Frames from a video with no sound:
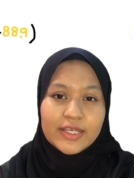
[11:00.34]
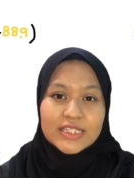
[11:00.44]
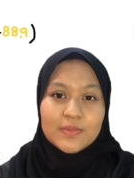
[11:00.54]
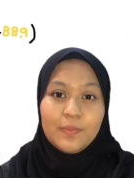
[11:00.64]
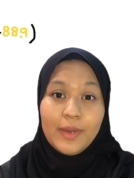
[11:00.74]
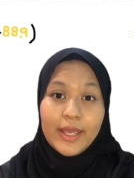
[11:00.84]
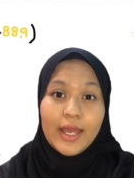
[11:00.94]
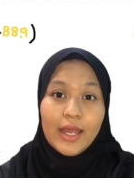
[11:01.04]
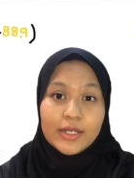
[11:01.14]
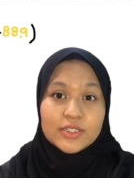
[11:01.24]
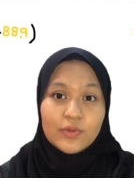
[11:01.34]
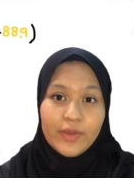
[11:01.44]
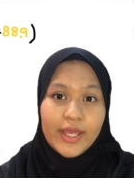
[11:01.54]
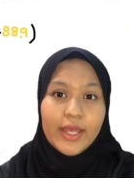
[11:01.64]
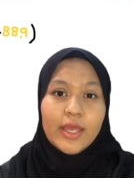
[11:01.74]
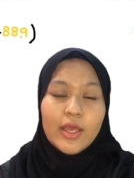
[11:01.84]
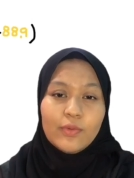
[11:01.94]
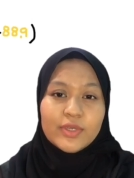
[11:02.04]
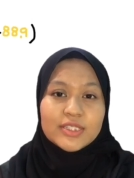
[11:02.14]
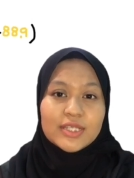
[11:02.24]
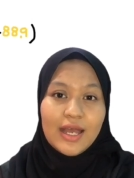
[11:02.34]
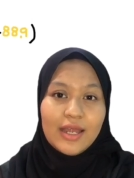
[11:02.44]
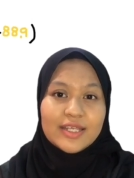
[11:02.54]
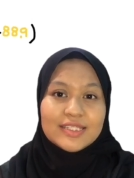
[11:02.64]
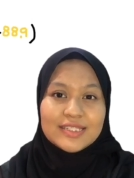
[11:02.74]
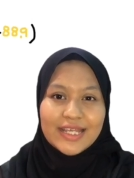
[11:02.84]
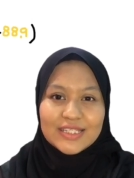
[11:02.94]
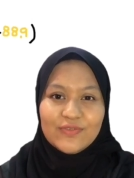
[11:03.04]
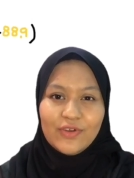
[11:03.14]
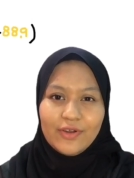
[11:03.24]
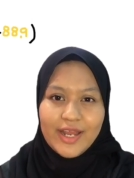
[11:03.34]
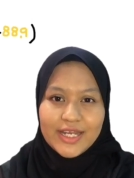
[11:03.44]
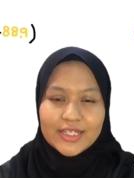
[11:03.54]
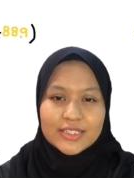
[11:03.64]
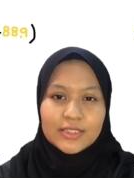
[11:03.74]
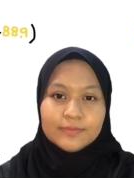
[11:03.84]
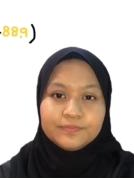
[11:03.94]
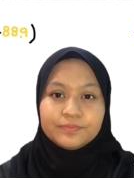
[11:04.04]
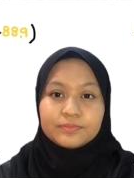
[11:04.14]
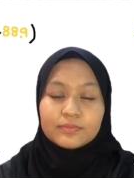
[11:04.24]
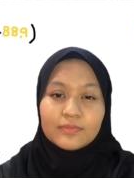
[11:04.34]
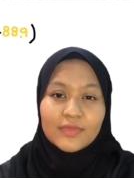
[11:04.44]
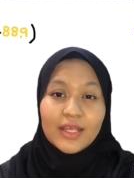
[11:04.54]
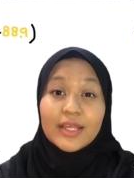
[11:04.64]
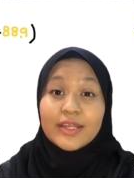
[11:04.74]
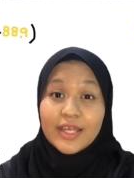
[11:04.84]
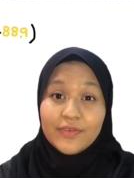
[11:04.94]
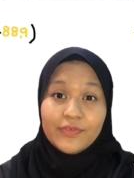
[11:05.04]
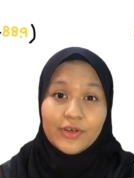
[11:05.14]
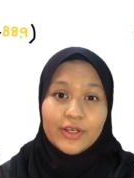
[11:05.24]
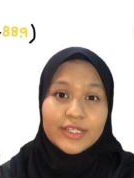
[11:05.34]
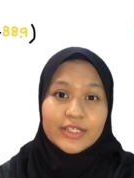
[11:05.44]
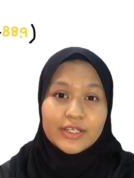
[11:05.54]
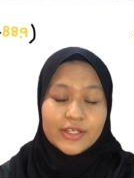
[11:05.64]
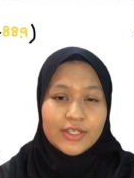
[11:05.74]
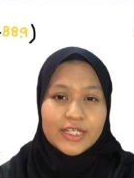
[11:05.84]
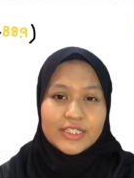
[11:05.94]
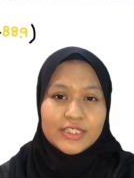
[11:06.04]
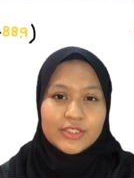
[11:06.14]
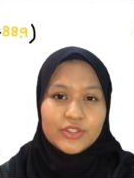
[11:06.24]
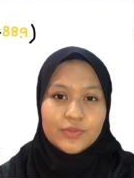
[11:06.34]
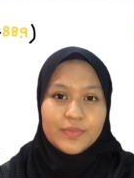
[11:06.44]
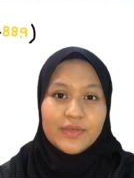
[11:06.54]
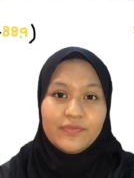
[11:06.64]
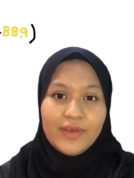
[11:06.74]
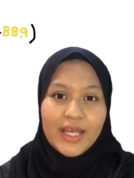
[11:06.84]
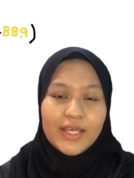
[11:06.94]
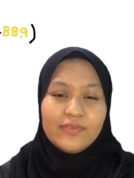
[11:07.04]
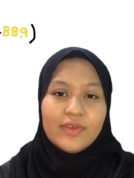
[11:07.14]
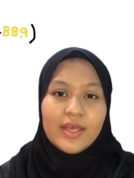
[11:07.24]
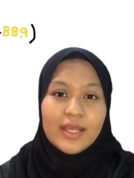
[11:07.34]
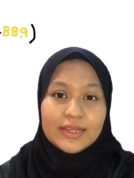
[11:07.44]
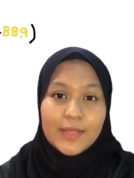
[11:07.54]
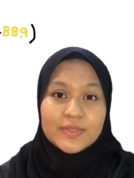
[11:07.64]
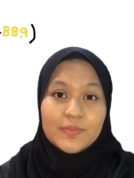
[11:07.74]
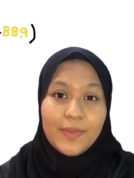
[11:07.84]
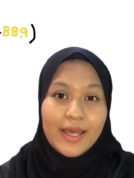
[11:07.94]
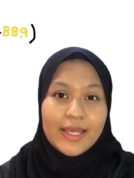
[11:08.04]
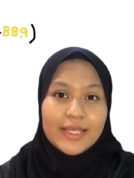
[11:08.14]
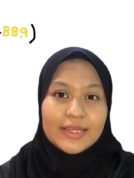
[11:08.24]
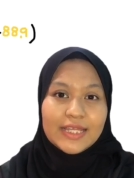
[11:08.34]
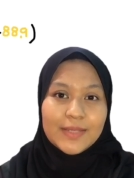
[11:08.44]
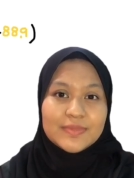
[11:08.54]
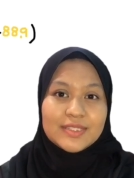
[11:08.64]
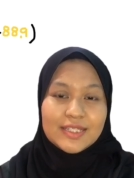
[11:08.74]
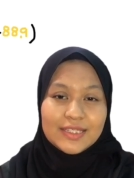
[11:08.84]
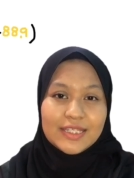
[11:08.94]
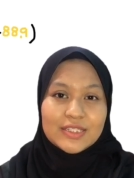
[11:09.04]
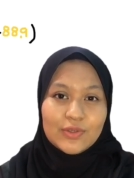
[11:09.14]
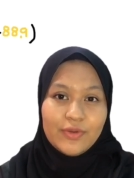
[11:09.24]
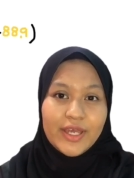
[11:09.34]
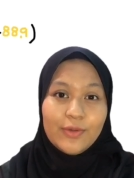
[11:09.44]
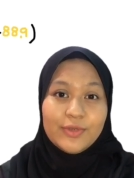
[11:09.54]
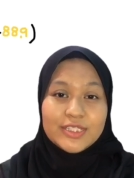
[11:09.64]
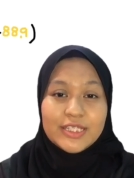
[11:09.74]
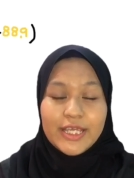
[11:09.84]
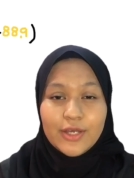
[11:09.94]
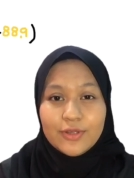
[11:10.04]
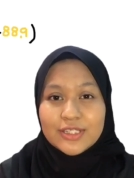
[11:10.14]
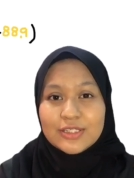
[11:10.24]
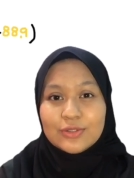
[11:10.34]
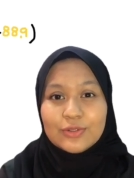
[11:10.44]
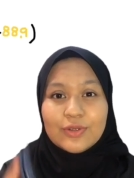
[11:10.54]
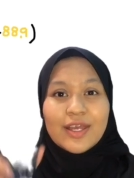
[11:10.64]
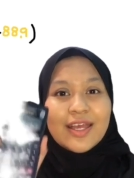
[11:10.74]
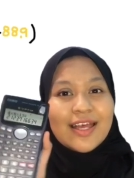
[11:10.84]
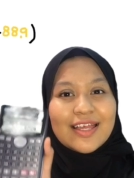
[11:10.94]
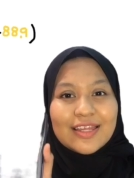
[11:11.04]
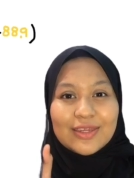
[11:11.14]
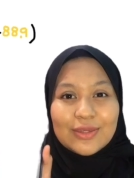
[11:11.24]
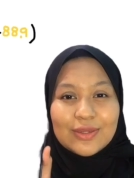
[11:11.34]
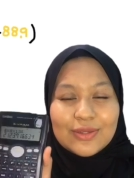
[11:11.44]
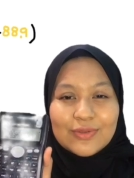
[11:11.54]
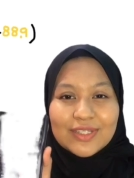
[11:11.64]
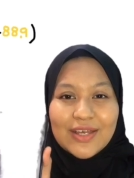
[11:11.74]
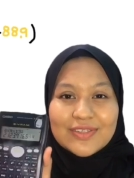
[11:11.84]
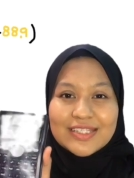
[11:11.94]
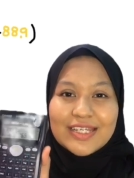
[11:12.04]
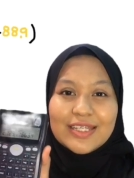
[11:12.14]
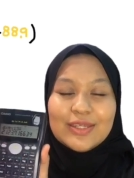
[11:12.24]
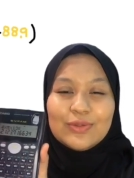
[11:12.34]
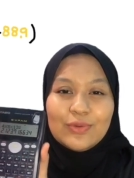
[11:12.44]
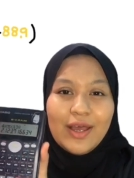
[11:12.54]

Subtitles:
is pi r square, which r stands for radius. Therefore, the calculation should be 5 times pi times 13 square, which equals to 2213.72